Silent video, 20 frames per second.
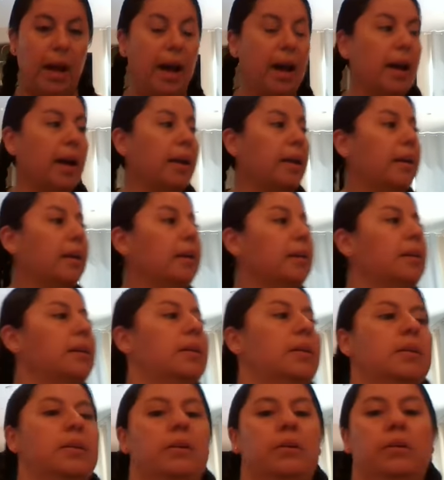add,
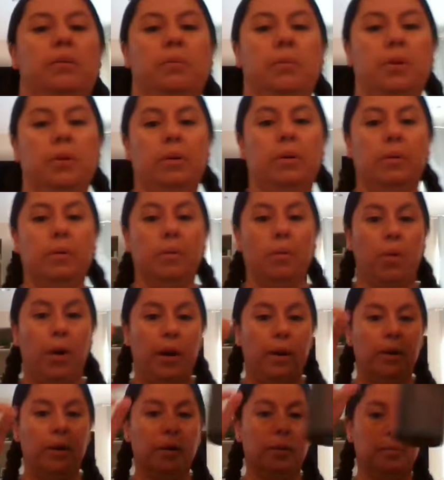you know, more water.